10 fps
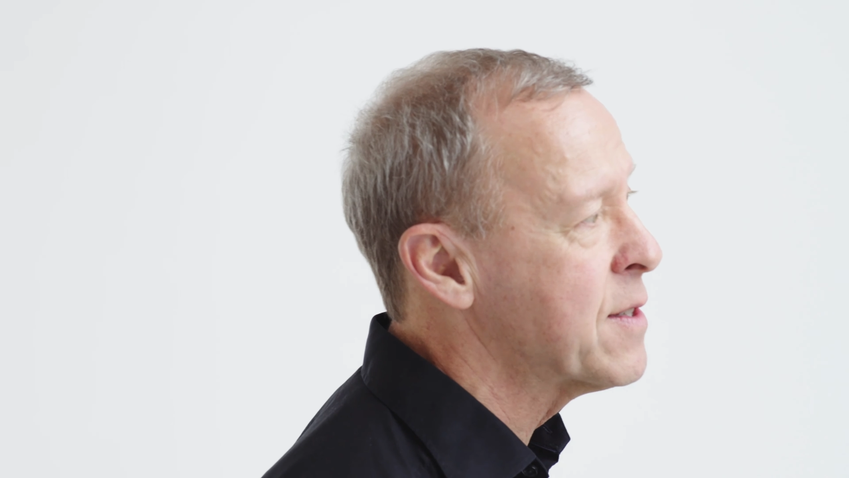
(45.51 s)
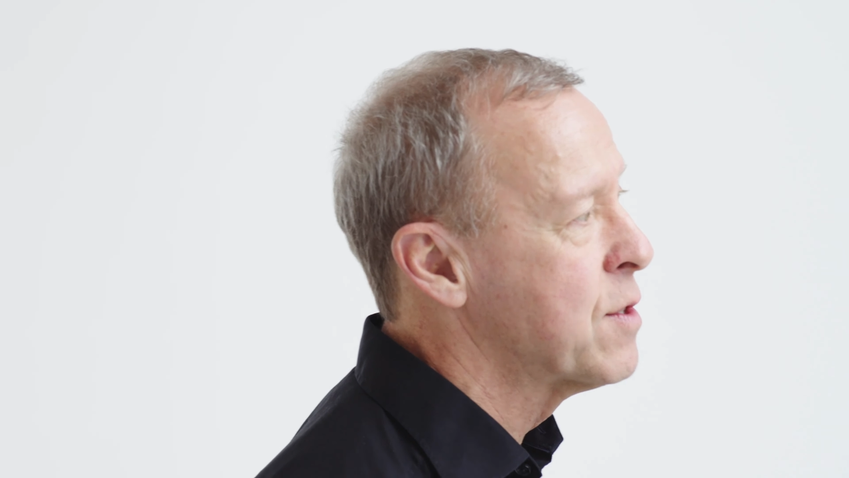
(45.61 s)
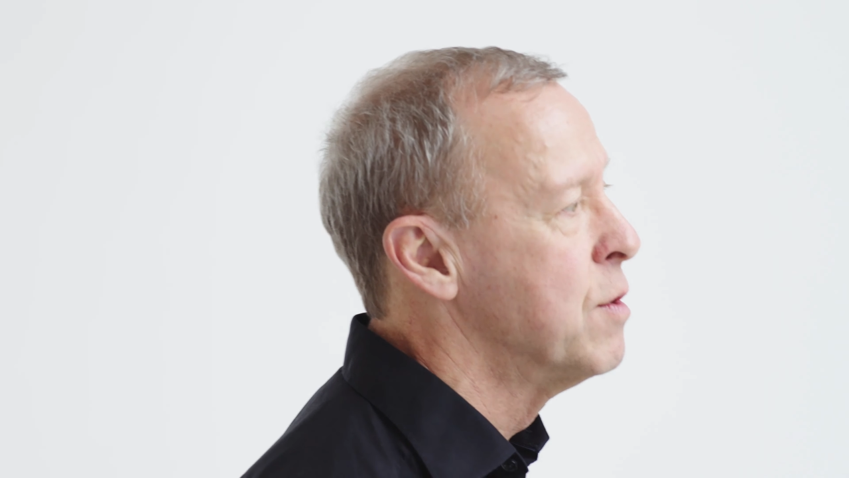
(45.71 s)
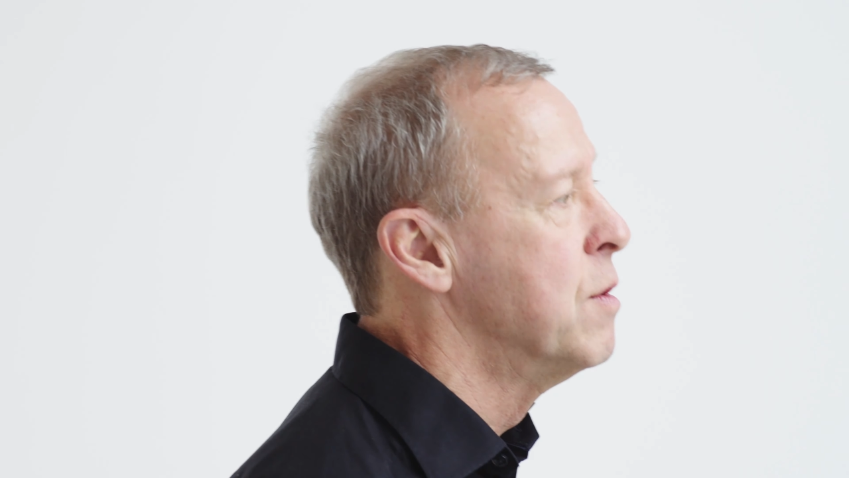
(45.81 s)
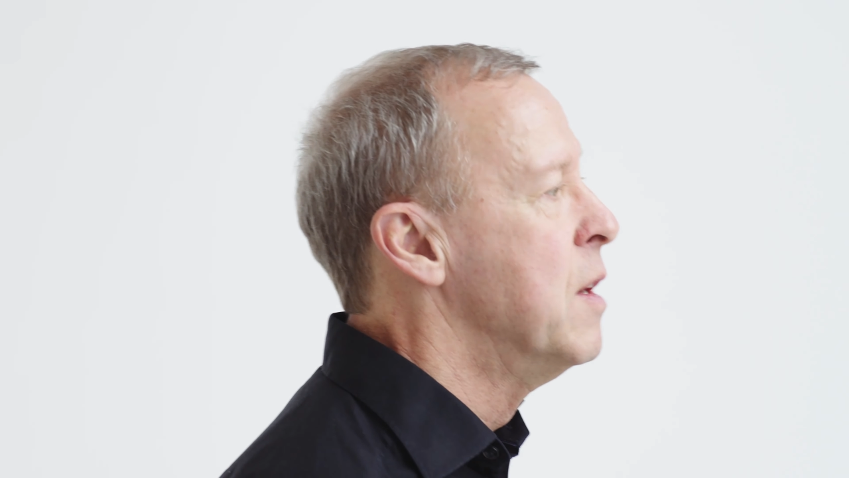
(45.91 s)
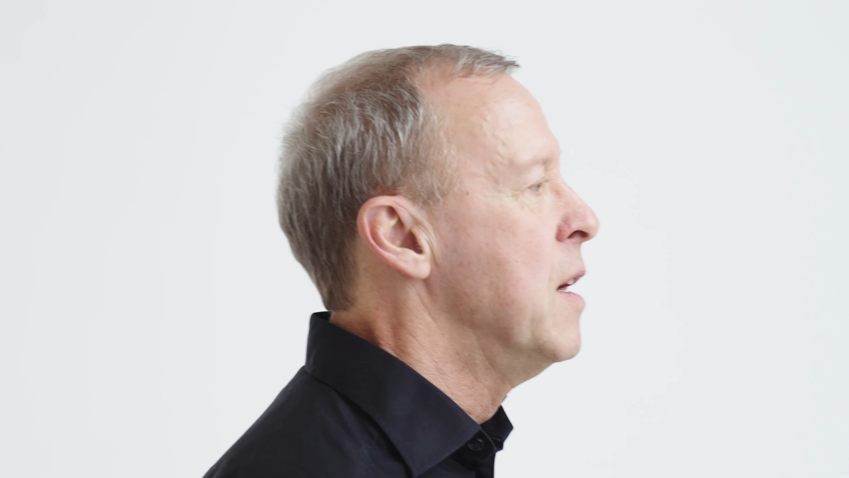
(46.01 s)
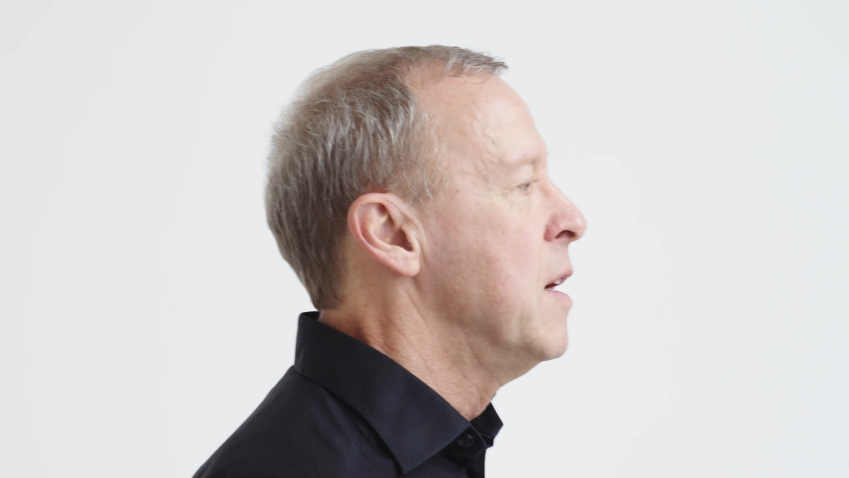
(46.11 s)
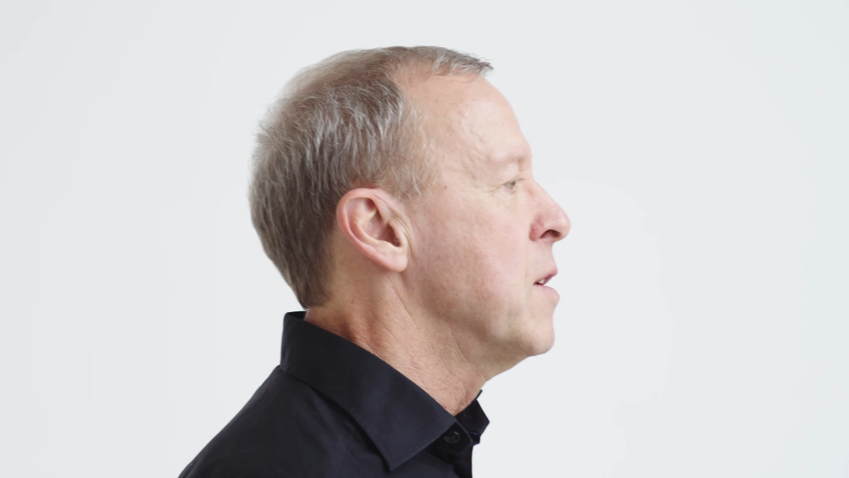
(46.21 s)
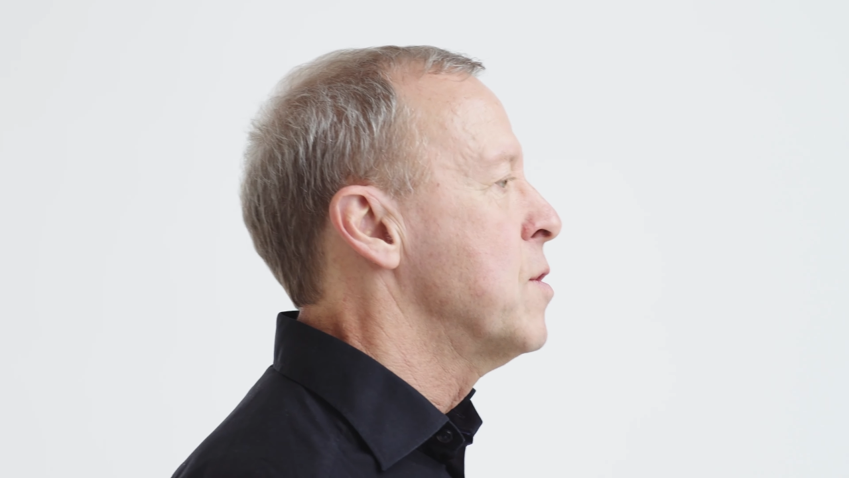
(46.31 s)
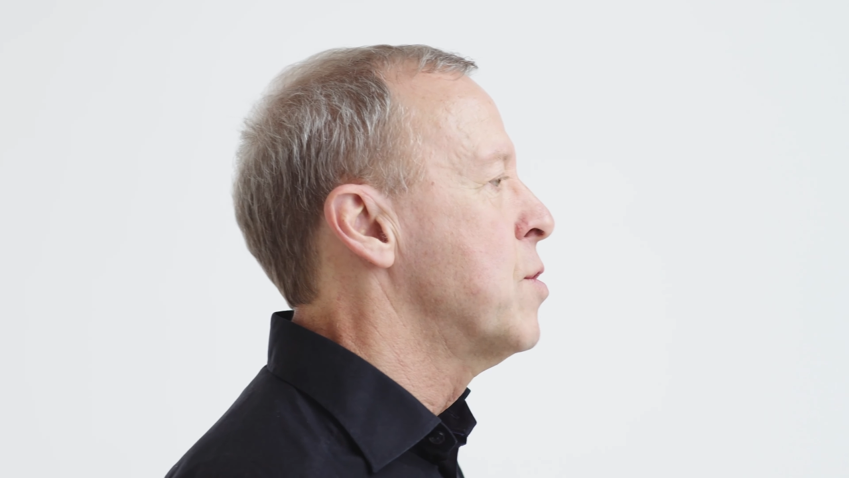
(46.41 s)
to,
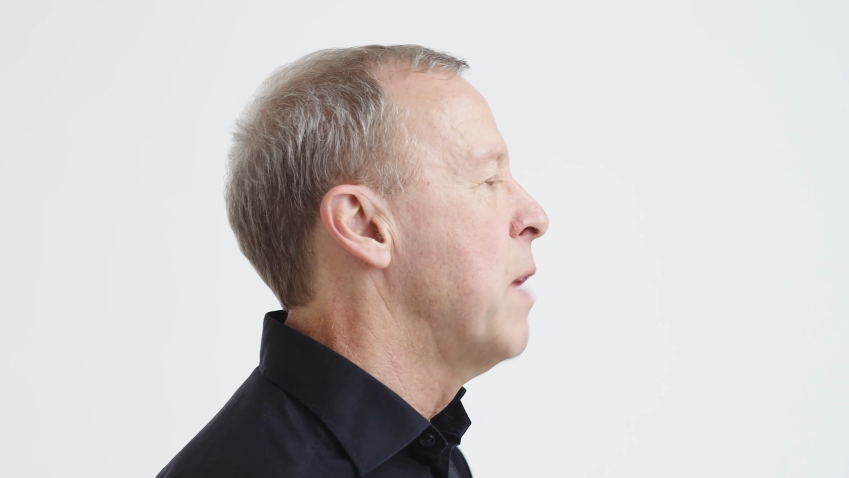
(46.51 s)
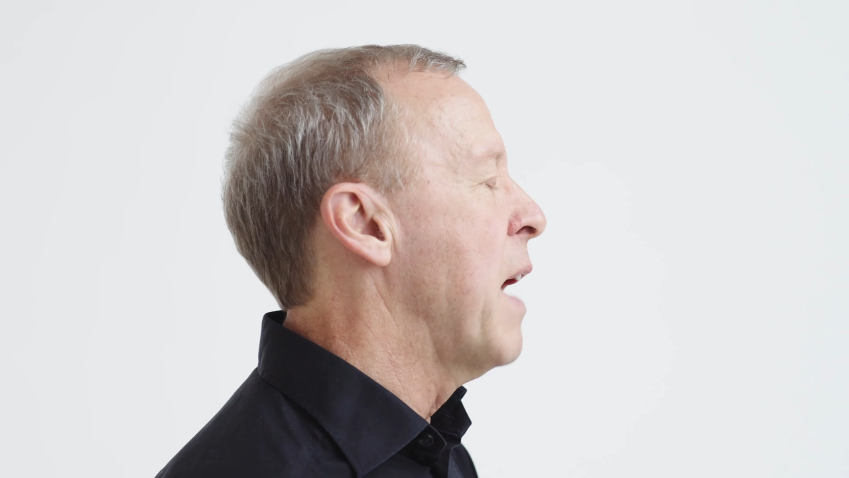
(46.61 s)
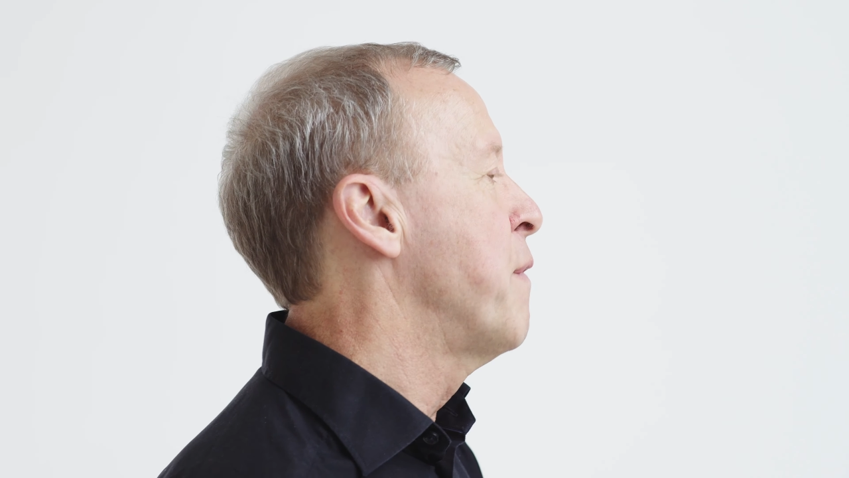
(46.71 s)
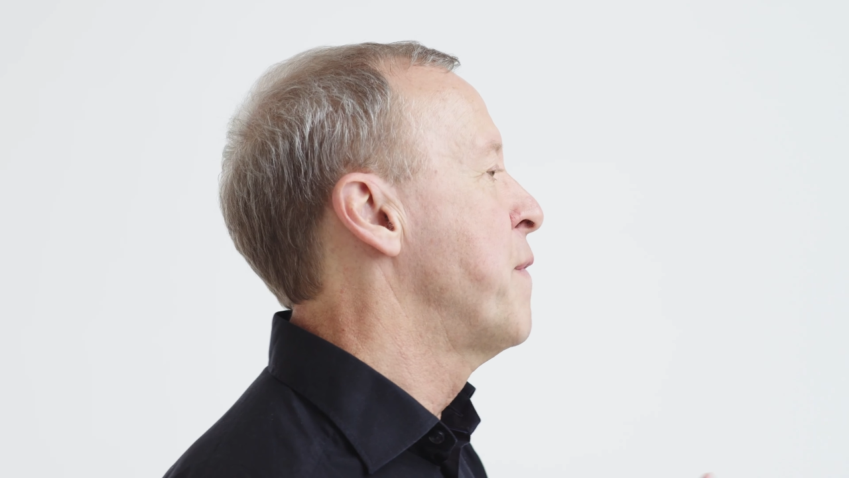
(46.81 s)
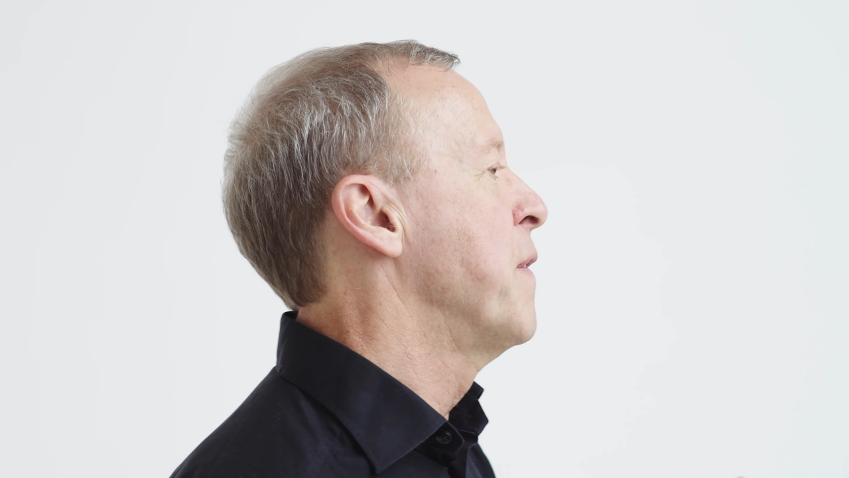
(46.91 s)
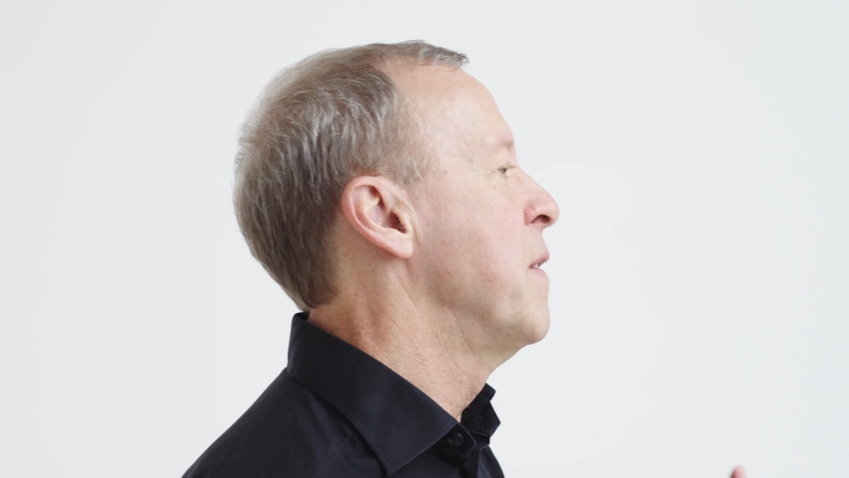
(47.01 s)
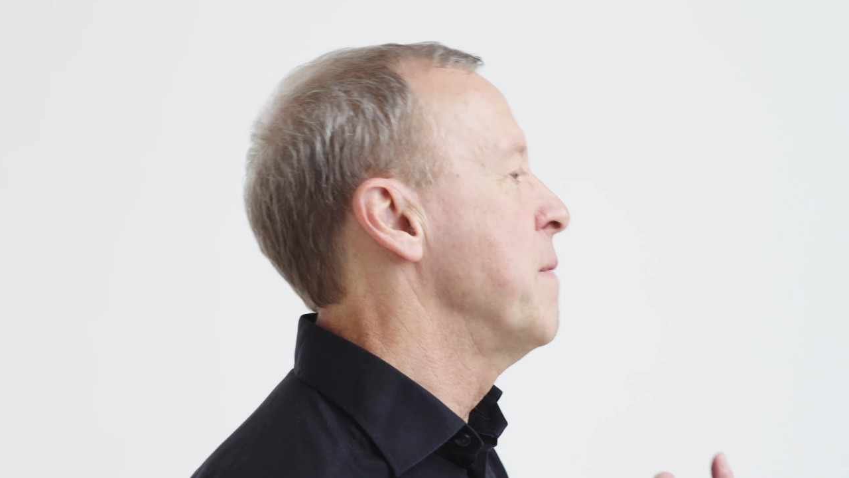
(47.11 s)
to, have,